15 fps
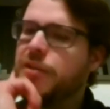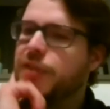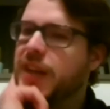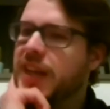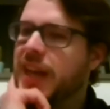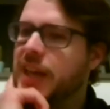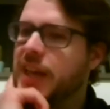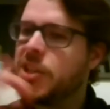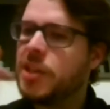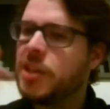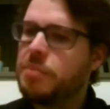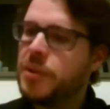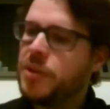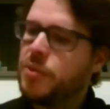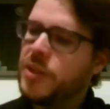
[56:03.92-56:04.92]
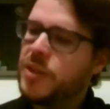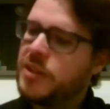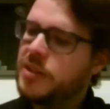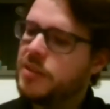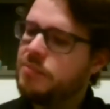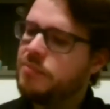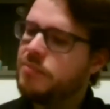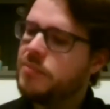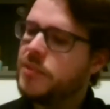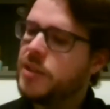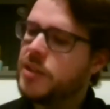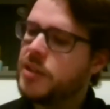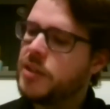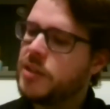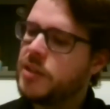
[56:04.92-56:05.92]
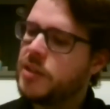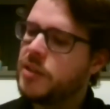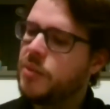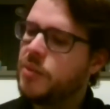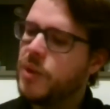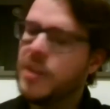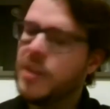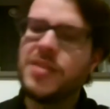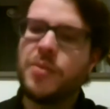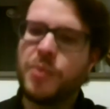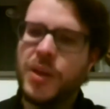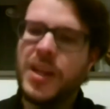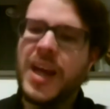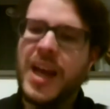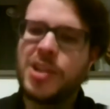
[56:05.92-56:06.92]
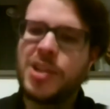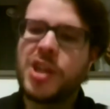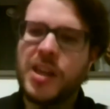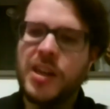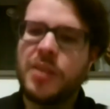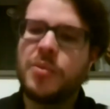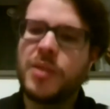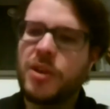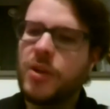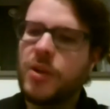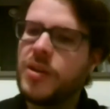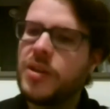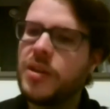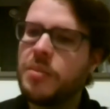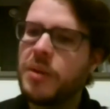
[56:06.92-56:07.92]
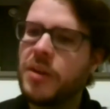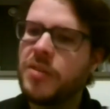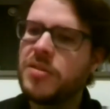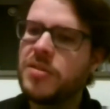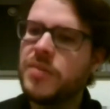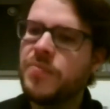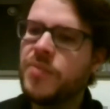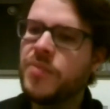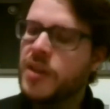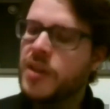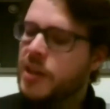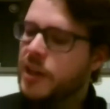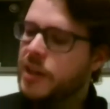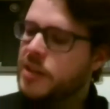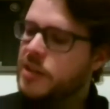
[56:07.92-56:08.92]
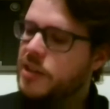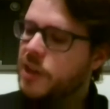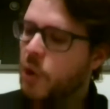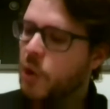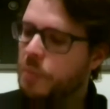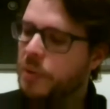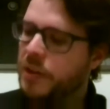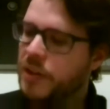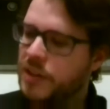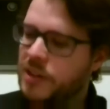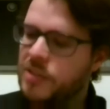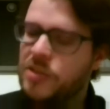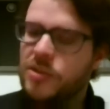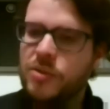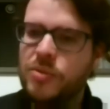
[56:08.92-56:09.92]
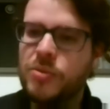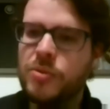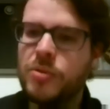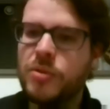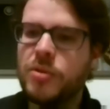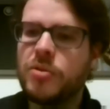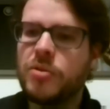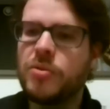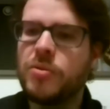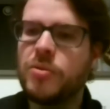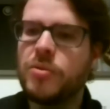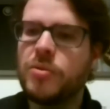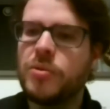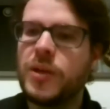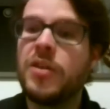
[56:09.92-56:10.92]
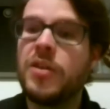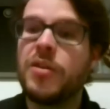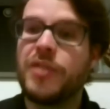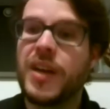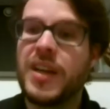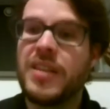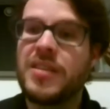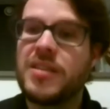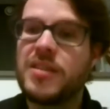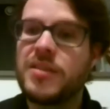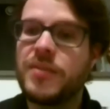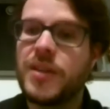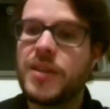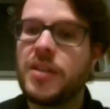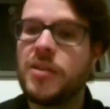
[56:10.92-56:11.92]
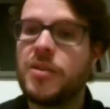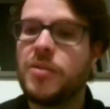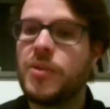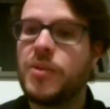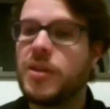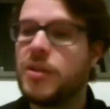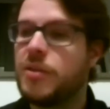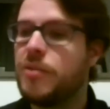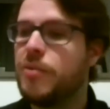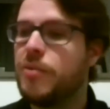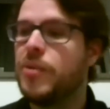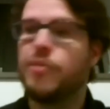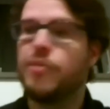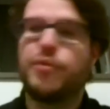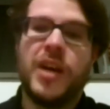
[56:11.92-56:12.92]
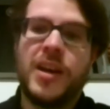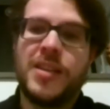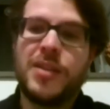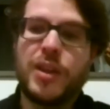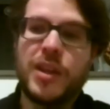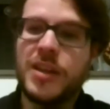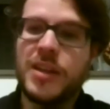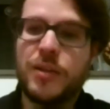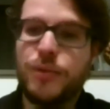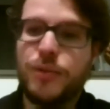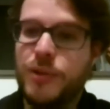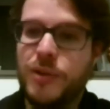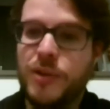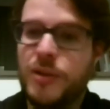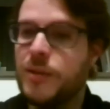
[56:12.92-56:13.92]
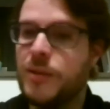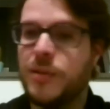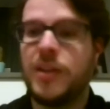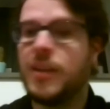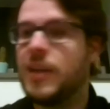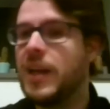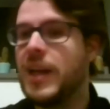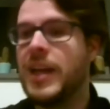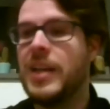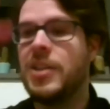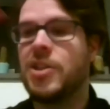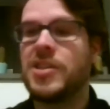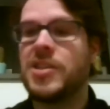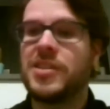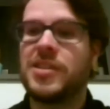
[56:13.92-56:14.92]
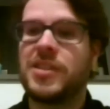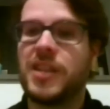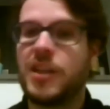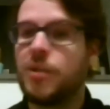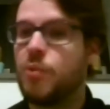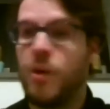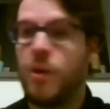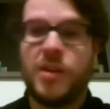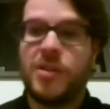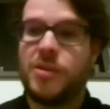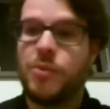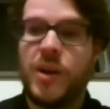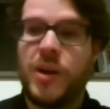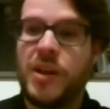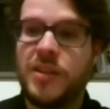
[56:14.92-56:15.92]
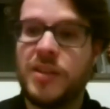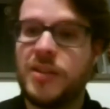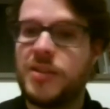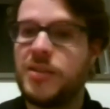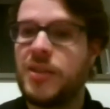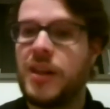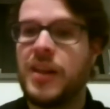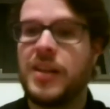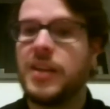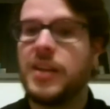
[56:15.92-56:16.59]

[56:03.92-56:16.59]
a catch-up between what actually are we talking about and the openness to innovate. And we've done things for ages that works well. Like